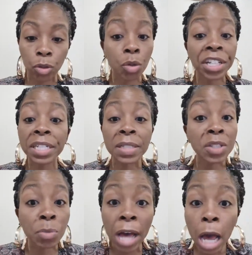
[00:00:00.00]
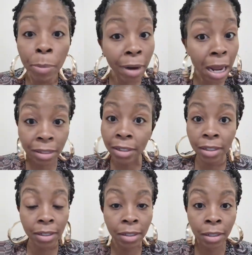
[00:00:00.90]
You can listen to Bob
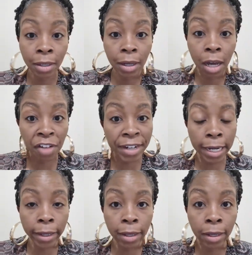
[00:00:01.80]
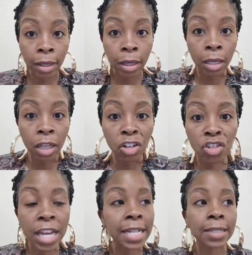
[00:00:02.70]
Proctor, all right?
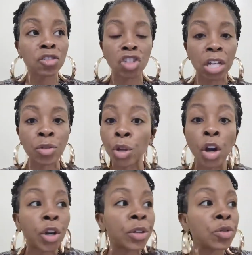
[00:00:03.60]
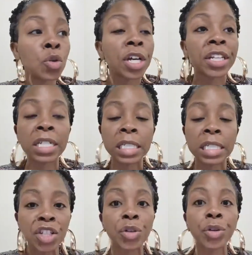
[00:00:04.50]
Just, you can listen
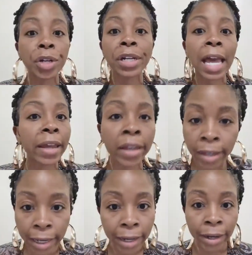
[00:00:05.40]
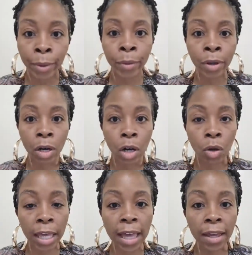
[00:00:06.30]
to Earl Nightingale,
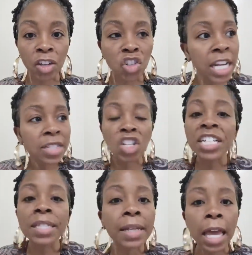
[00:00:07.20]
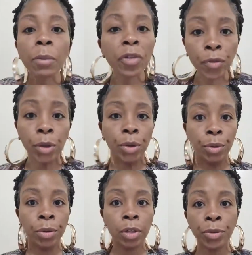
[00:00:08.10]
okay? Just, just to name a
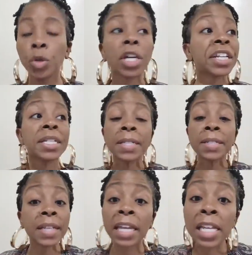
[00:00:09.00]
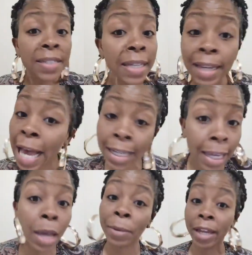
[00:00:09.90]
few. You can listen to E.T., God
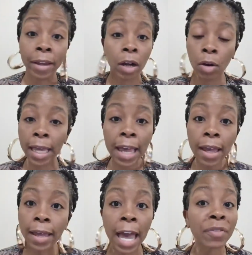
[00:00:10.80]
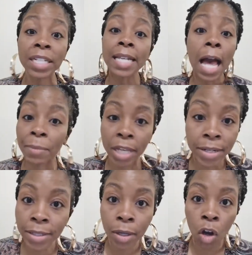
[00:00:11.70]
damn it, okay? Eric
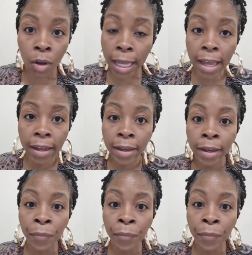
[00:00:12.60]
Thomas, okay?